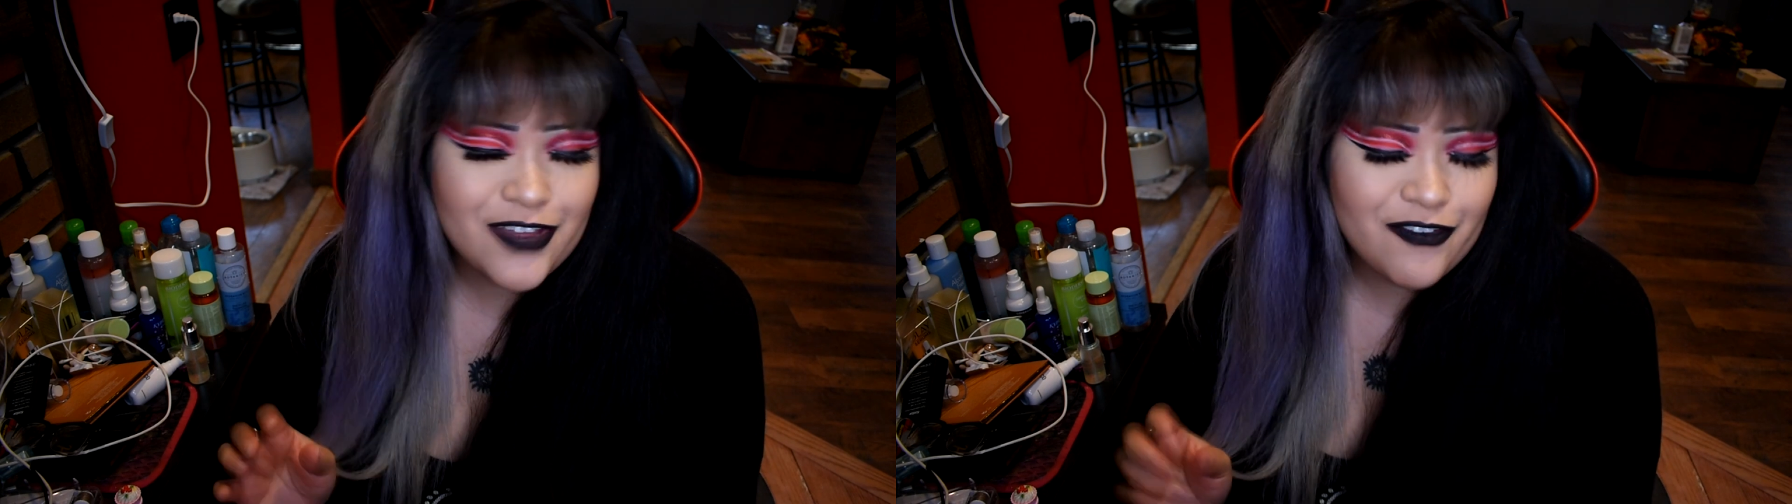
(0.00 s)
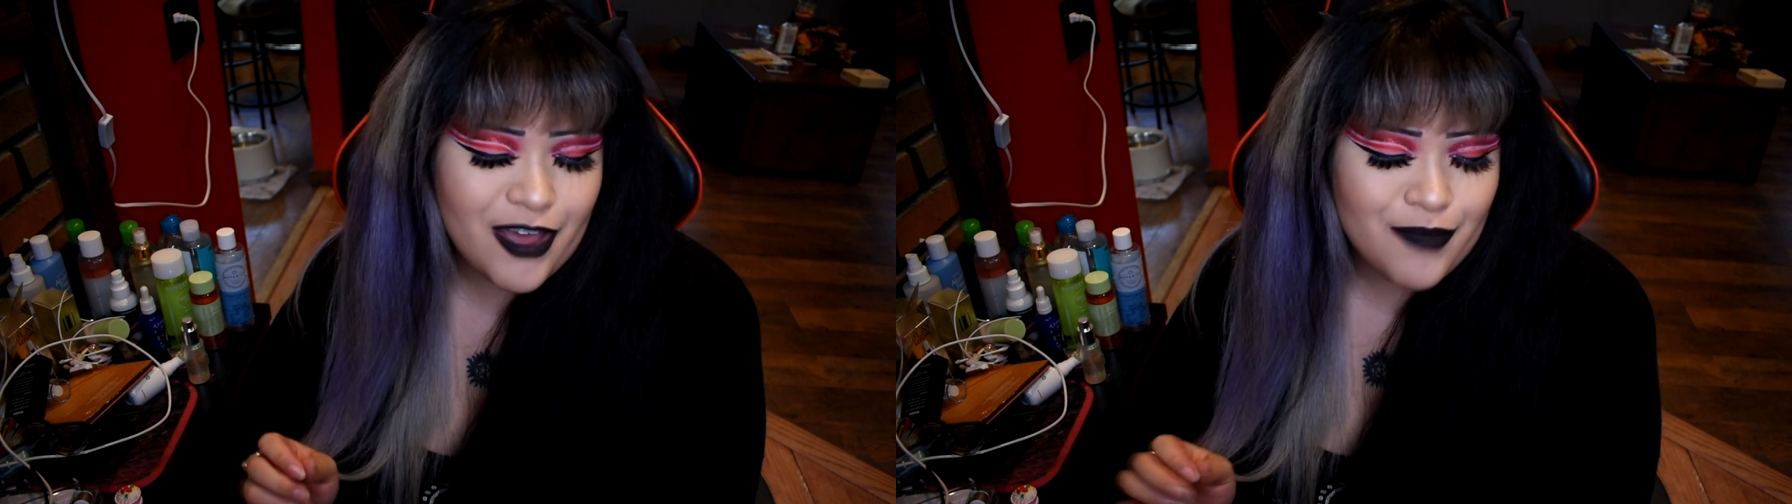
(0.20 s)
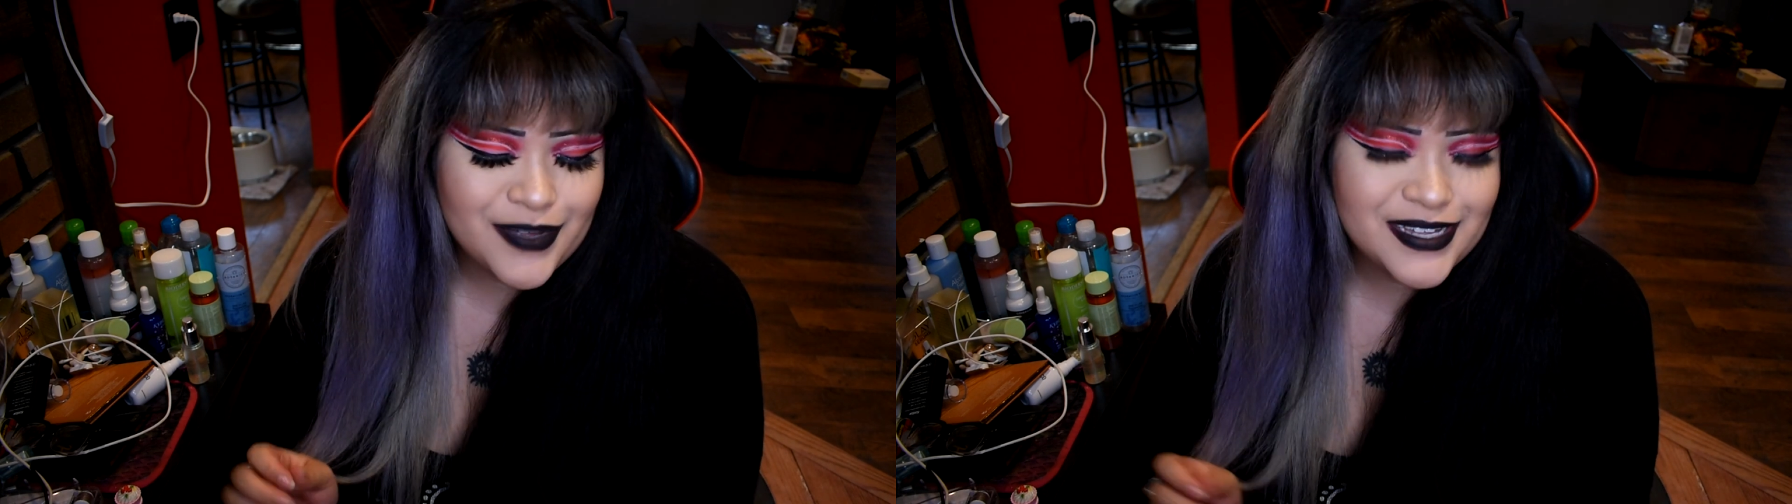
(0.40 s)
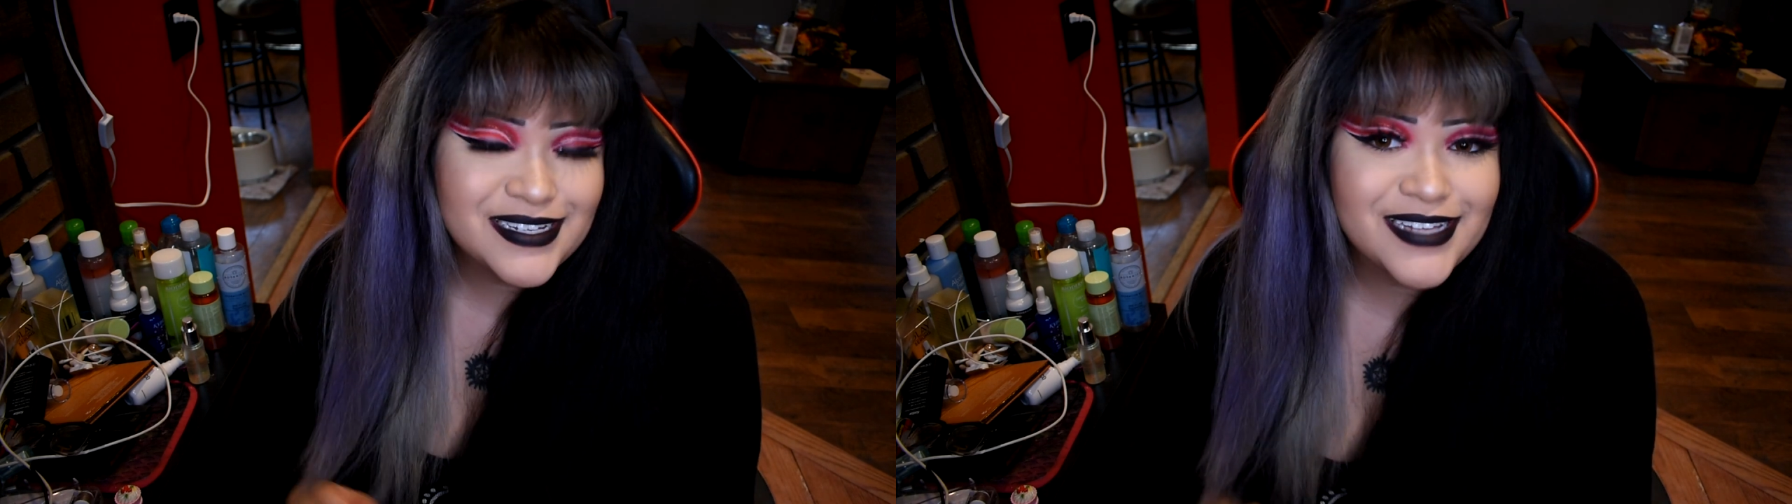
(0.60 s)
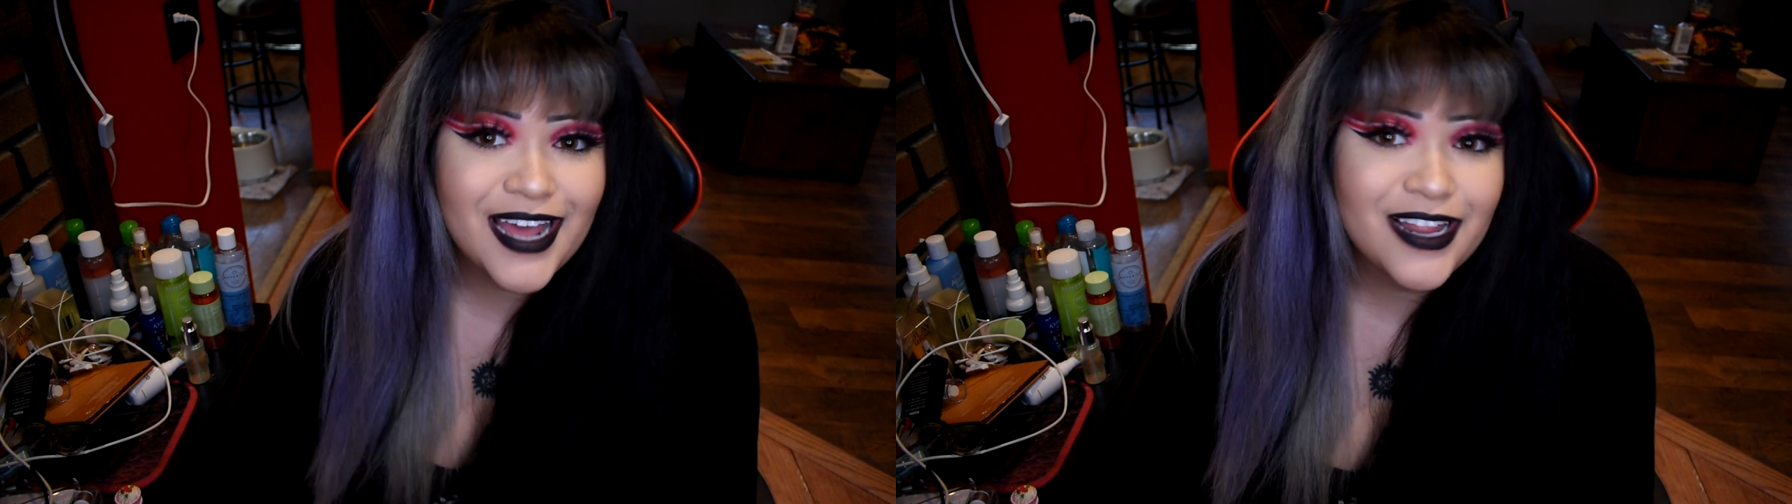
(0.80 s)
the vampy
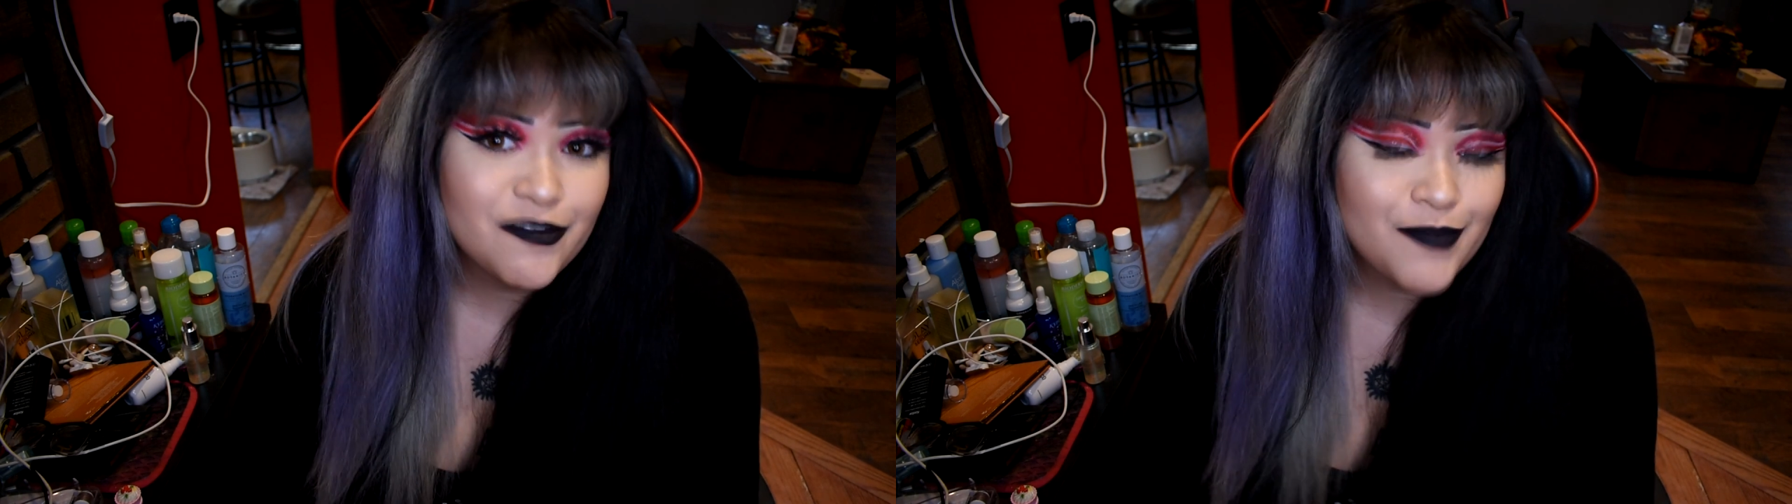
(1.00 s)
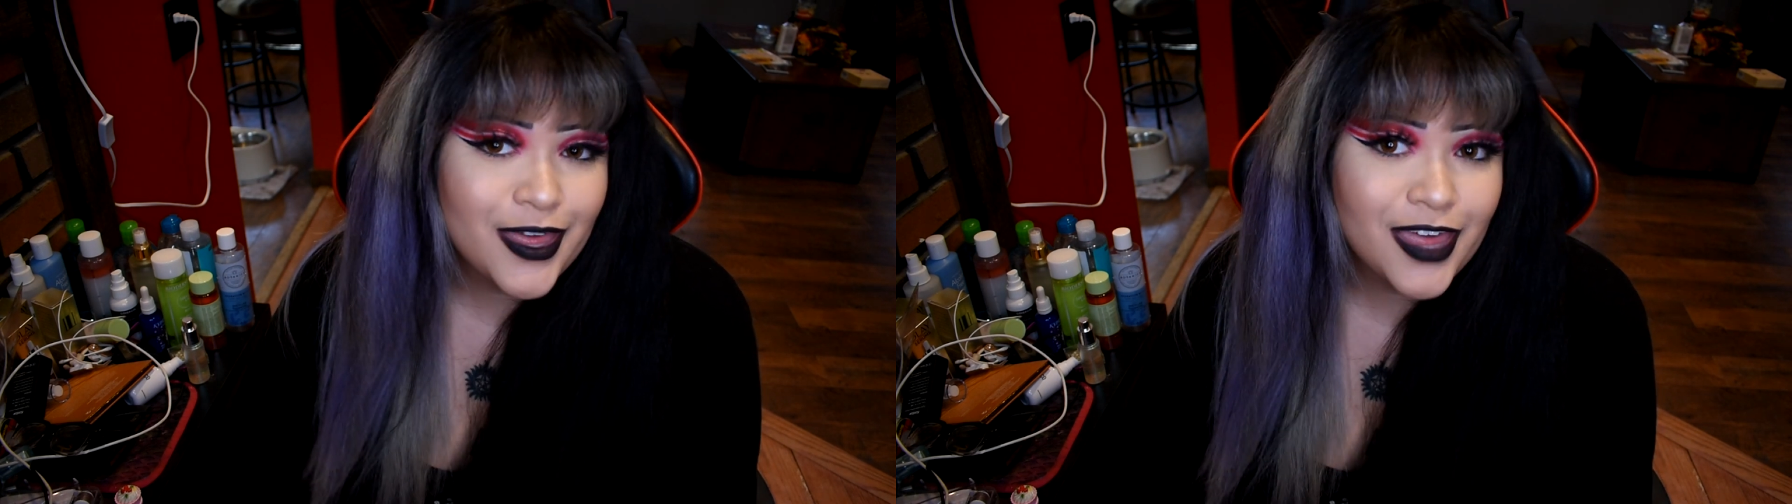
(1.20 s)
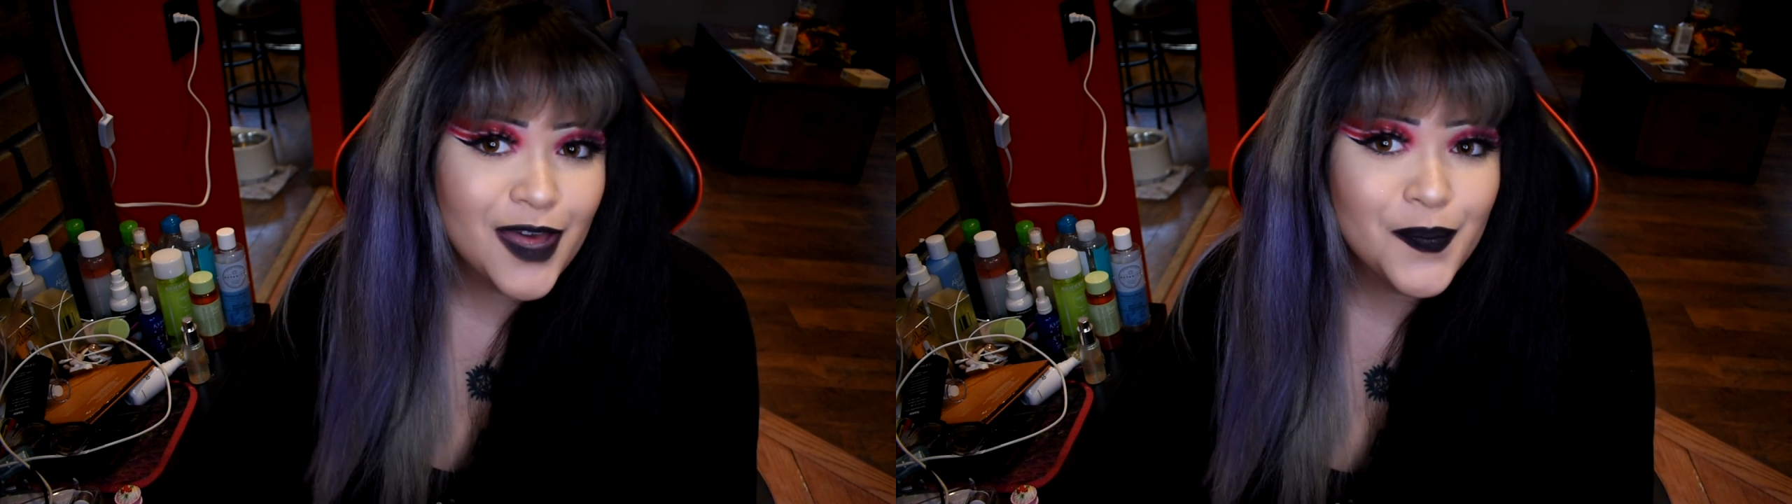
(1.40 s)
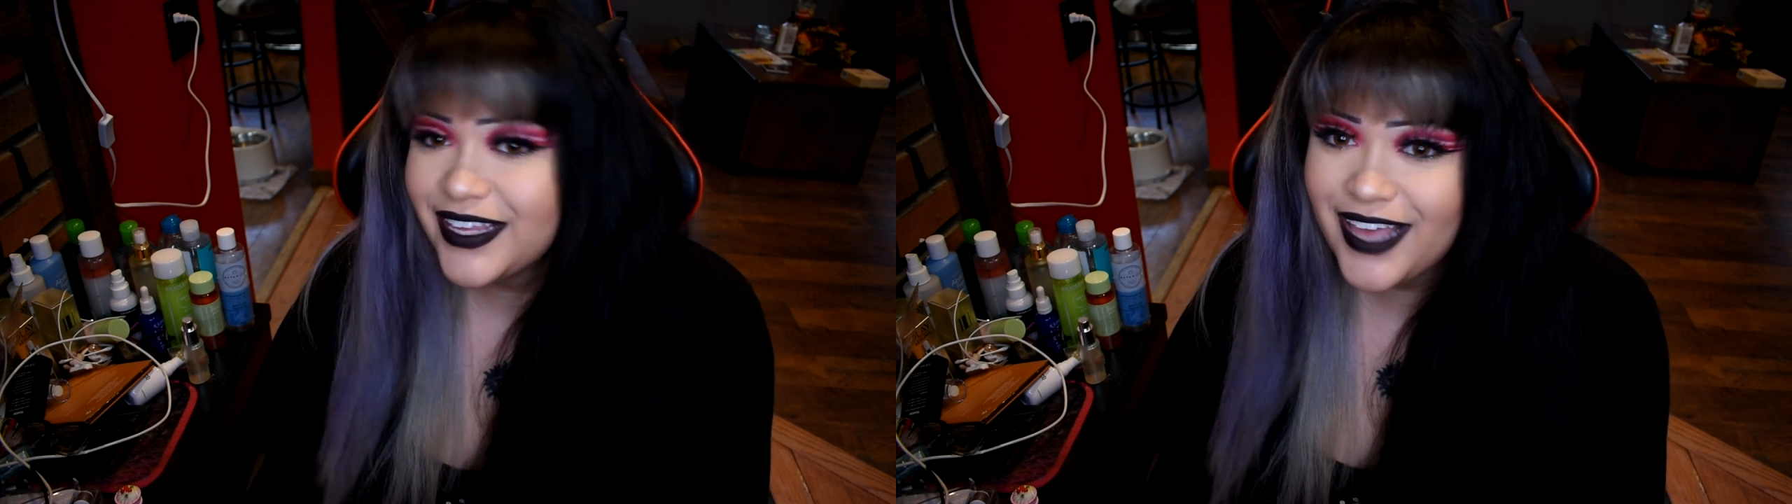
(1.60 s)
style of makeup,